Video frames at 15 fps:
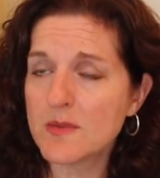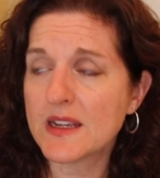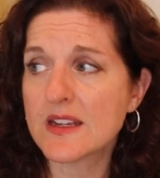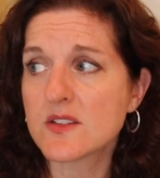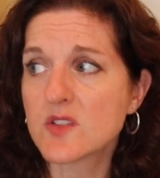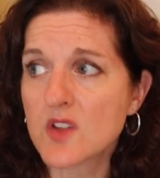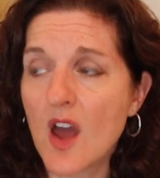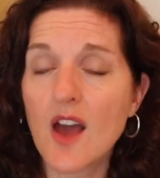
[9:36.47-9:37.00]

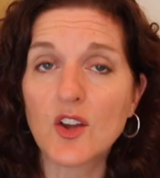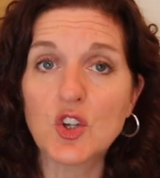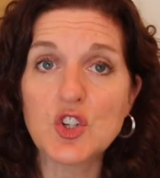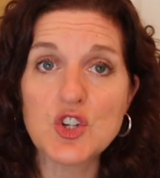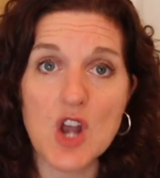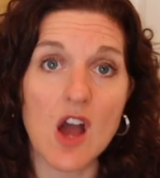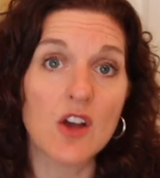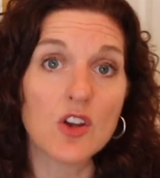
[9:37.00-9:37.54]
because Scott
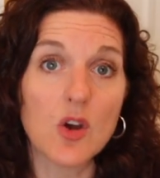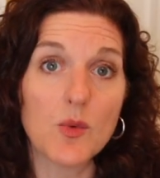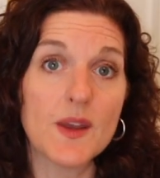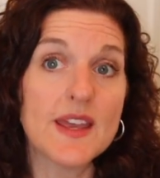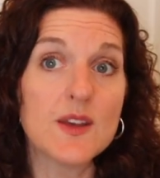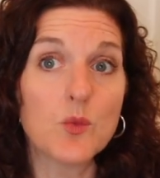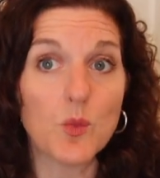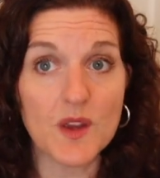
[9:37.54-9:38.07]
could not go
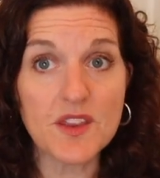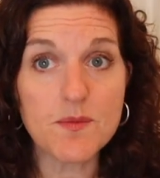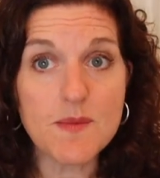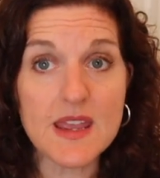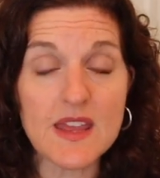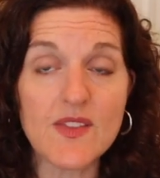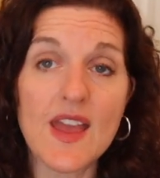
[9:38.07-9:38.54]
in with me.